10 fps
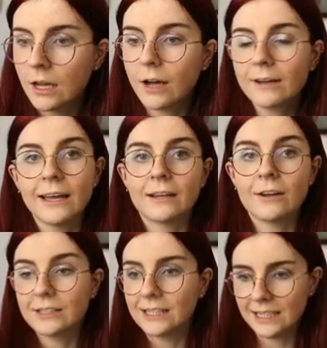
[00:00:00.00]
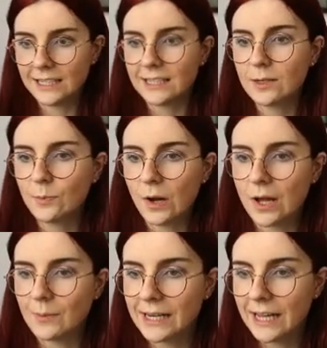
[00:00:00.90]
Okay, now I deleted the
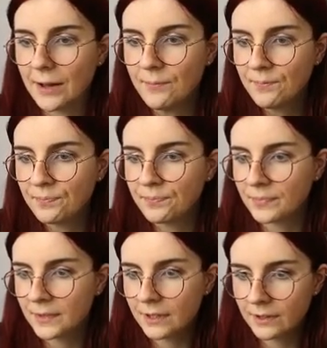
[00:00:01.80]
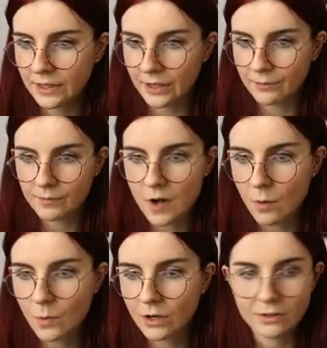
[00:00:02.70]
deployment, yeah? Here, no
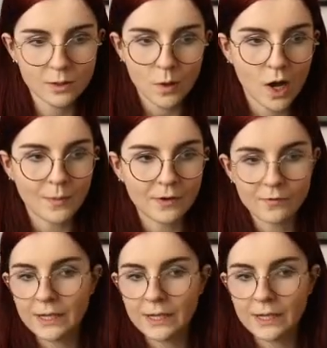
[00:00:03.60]
more deployment.